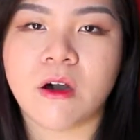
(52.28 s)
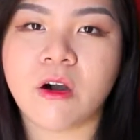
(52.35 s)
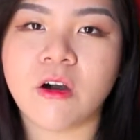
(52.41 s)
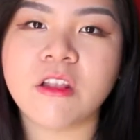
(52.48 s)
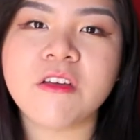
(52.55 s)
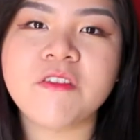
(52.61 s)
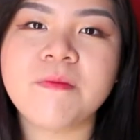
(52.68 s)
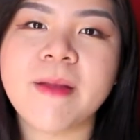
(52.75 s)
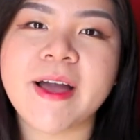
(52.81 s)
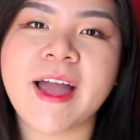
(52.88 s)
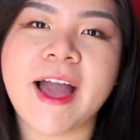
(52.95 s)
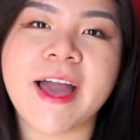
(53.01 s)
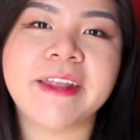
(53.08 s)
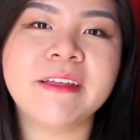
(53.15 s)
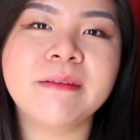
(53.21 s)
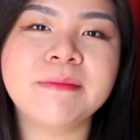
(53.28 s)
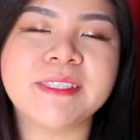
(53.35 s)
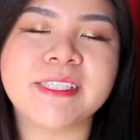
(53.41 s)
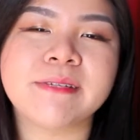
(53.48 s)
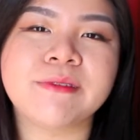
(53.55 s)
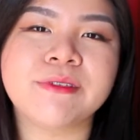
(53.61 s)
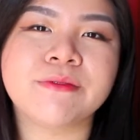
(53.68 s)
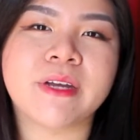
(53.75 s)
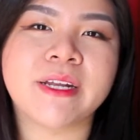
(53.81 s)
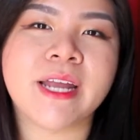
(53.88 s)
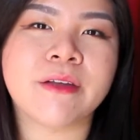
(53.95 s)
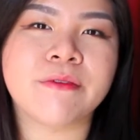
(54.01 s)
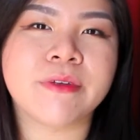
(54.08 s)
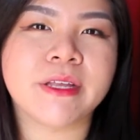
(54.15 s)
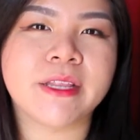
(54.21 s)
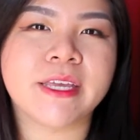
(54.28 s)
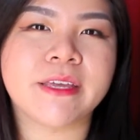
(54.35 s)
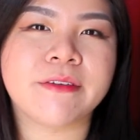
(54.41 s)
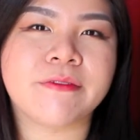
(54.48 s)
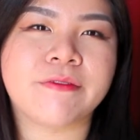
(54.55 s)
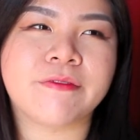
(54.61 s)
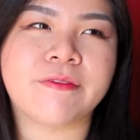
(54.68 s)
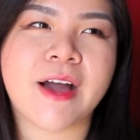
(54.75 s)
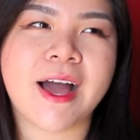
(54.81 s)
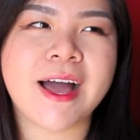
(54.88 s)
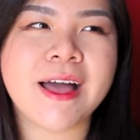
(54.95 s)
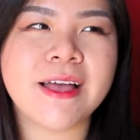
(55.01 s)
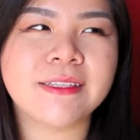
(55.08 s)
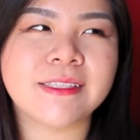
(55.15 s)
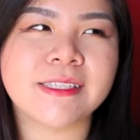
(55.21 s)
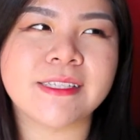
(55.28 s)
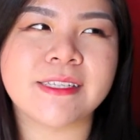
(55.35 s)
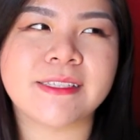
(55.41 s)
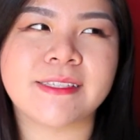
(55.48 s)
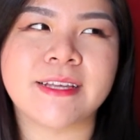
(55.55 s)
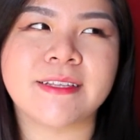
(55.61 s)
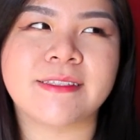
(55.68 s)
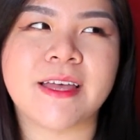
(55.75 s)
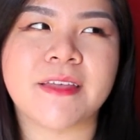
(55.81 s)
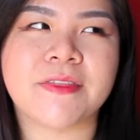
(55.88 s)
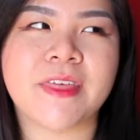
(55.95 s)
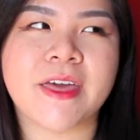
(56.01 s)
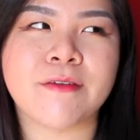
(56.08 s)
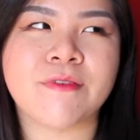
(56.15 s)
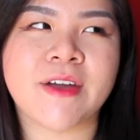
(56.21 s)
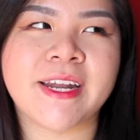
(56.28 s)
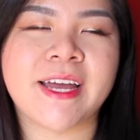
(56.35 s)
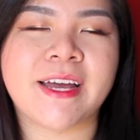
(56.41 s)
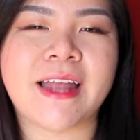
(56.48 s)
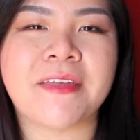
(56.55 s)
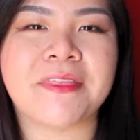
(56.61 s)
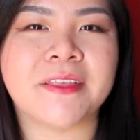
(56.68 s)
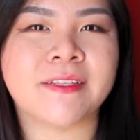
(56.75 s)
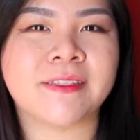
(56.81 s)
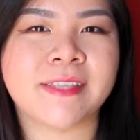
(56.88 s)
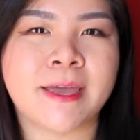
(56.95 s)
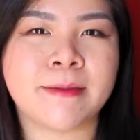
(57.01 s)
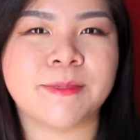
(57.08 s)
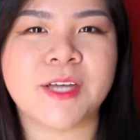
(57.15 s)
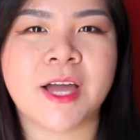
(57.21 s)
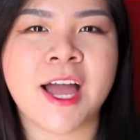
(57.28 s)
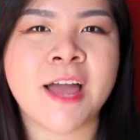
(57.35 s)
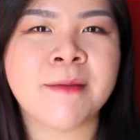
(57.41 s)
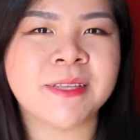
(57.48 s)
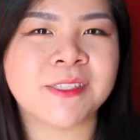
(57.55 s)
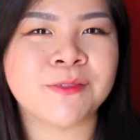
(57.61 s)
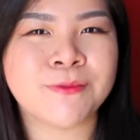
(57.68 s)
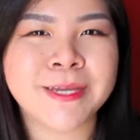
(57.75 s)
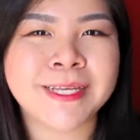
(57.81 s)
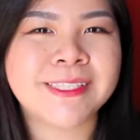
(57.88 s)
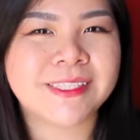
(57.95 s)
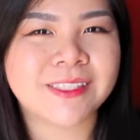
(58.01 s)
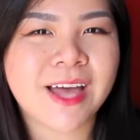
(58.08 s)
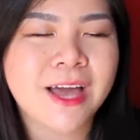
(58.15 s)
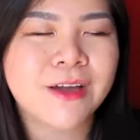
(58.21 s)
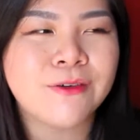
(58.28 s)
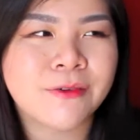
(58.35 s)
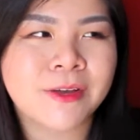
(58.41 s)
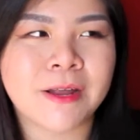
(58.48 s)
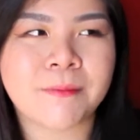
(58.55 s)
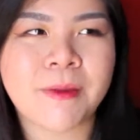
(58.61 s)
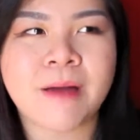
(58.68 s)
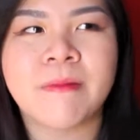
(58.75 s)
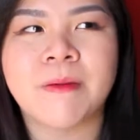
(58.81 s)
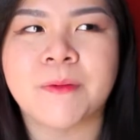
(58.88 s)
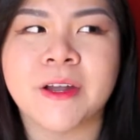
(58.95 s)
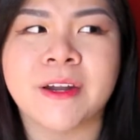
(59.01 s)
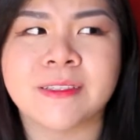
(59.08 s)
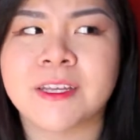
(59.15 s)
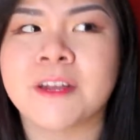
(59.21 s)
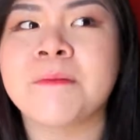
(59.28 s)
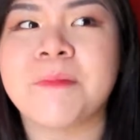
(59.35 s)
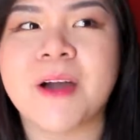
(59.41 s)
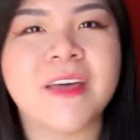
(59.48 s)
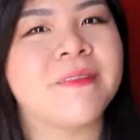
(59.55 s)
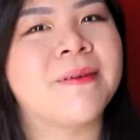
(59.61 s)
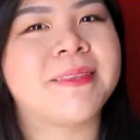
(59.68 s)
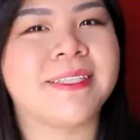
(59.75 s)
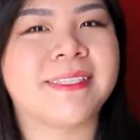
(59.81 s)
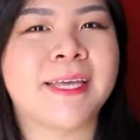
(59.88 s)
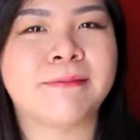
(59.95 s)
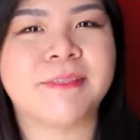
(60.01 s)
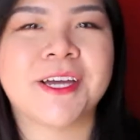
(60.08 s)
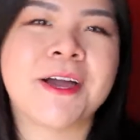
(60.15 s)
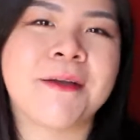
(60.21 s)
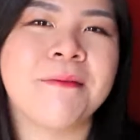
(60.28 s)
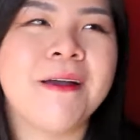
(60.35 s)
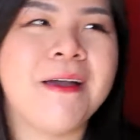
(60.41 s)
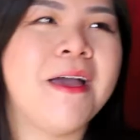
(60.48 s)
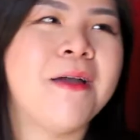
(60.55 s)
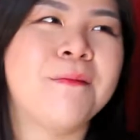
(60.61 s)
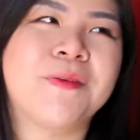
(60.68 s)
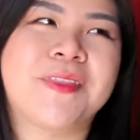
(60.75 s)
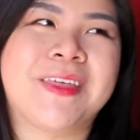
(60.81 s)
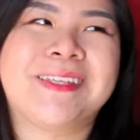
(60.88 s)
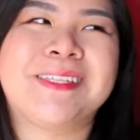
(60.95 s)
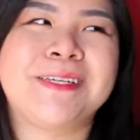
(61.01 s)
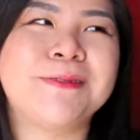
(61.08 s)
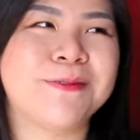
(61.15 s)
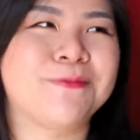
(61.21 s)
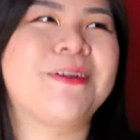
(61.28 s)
all of my items seem to run out really fast, in the sense that they run out at the same time. It's a weird cycle when I buy my products. I don't buy them at the same time, but they seem to